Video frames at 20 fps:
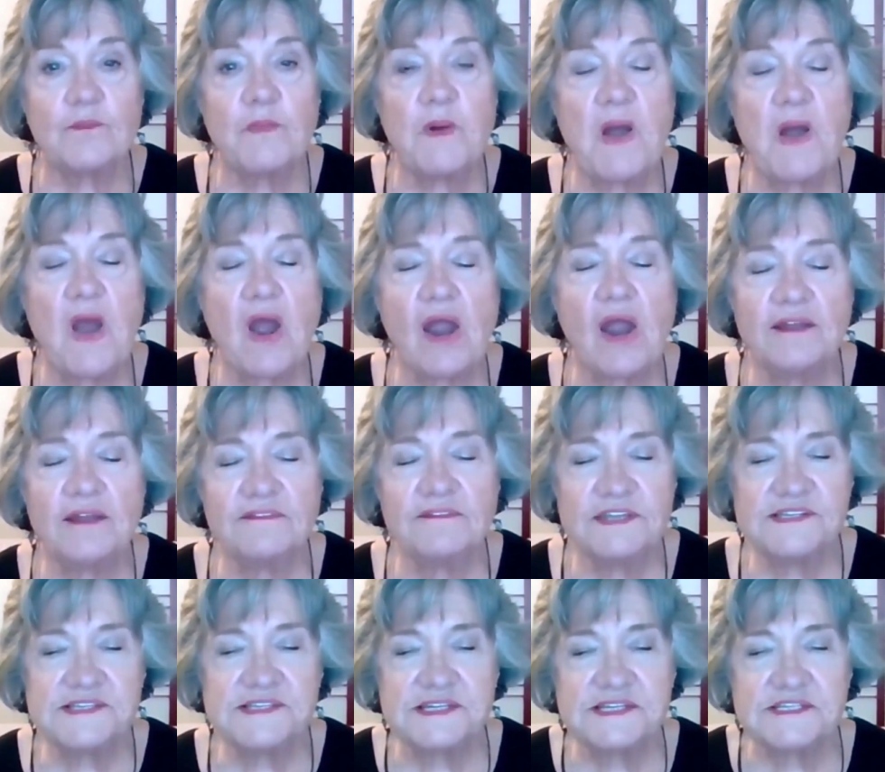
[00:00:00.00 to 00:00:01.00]
We are part
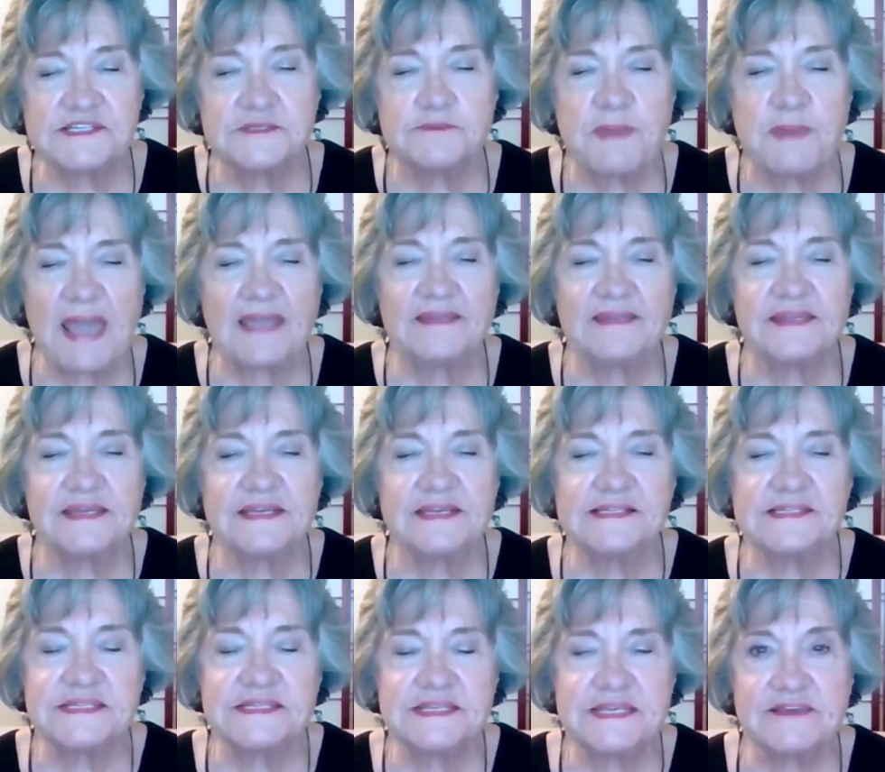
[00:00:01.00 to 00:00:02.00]
of this
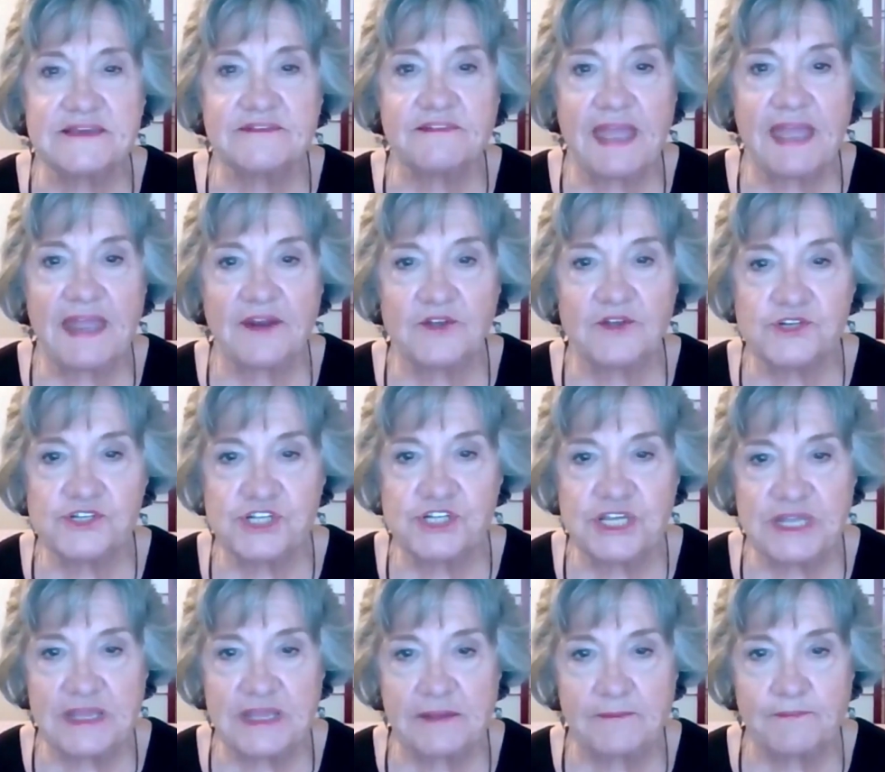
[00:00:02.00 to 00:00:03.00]
expanding sea of
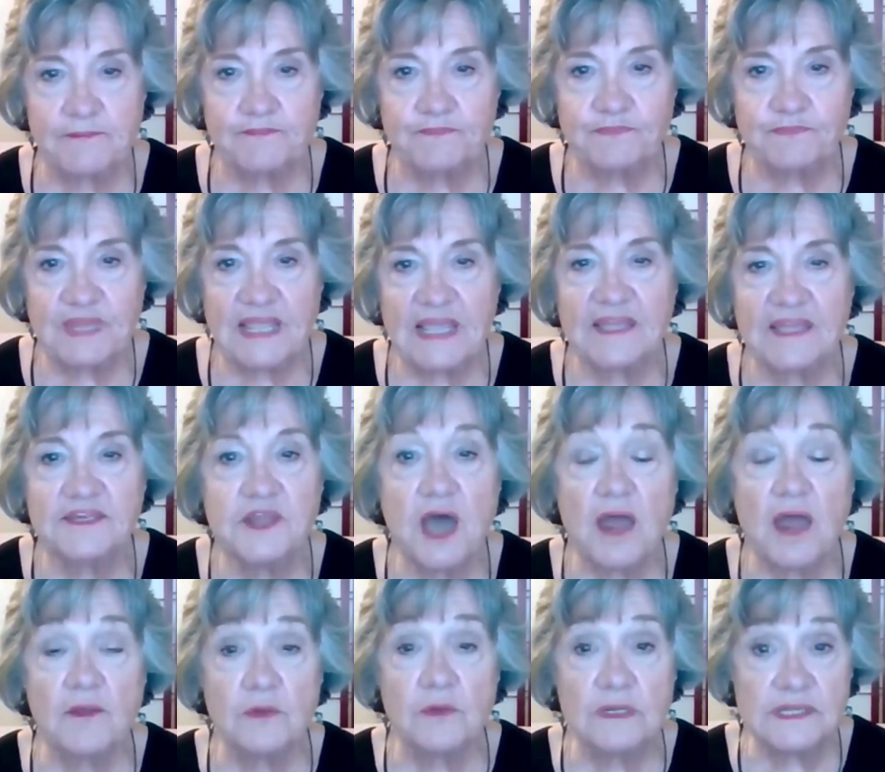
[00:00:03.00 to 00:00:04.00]
energy. It
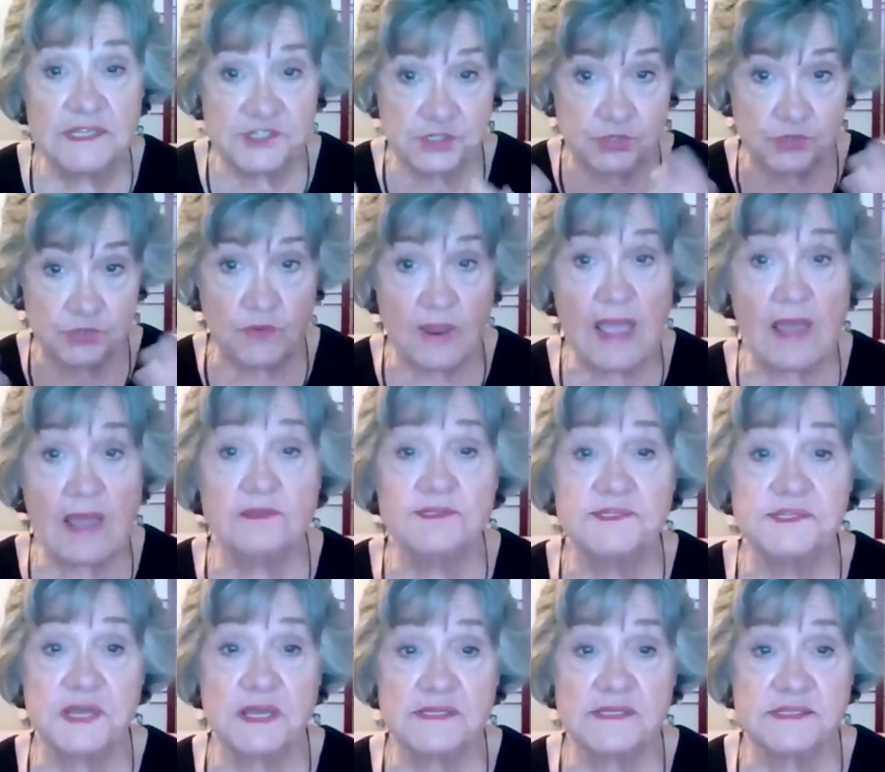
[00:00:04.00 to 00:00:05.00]
not only
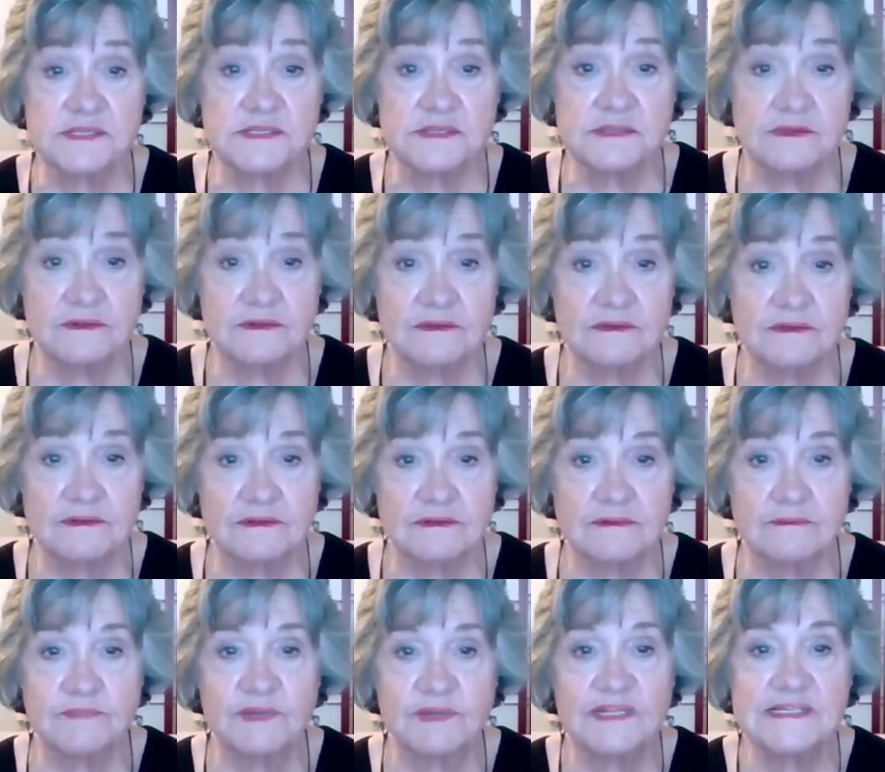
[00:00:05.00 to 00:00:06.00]
surrounds us,
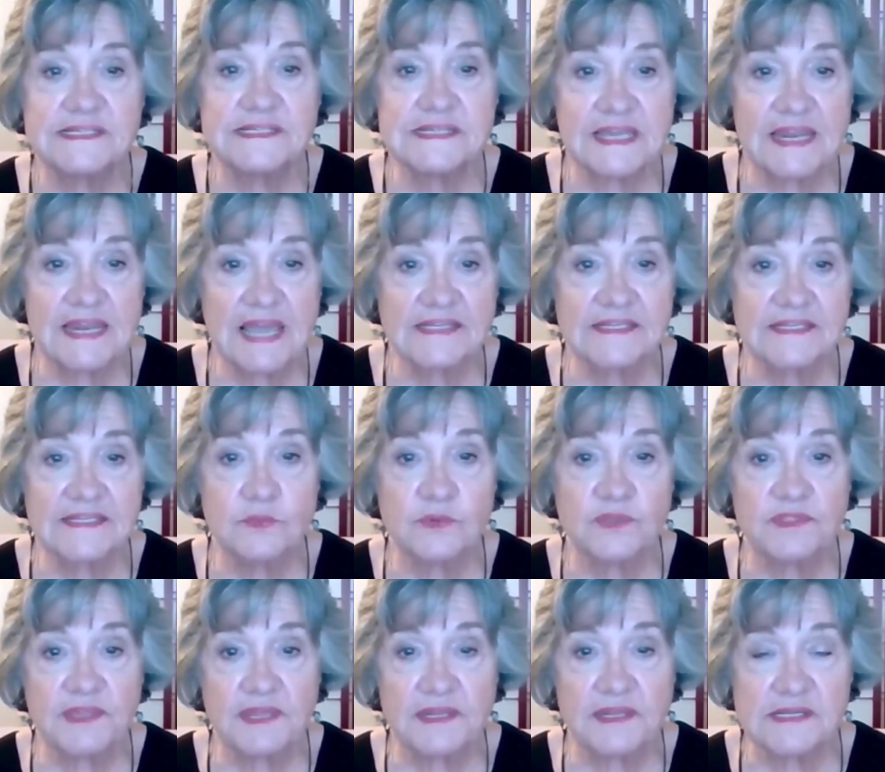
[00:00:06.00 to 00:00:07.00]
but it's
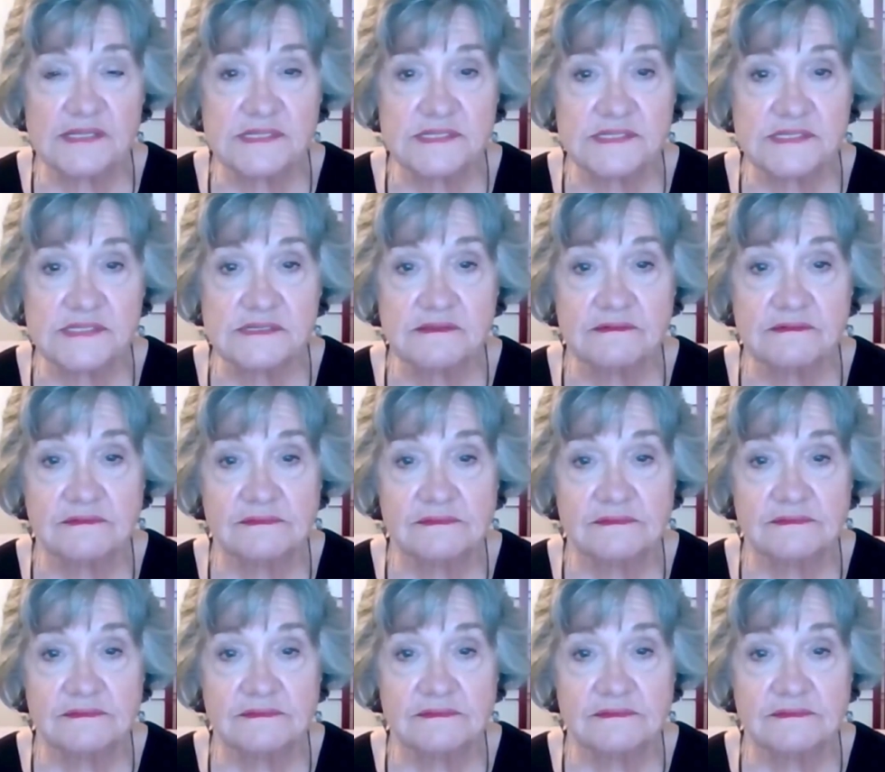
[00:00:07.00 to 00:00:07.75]
connected within us.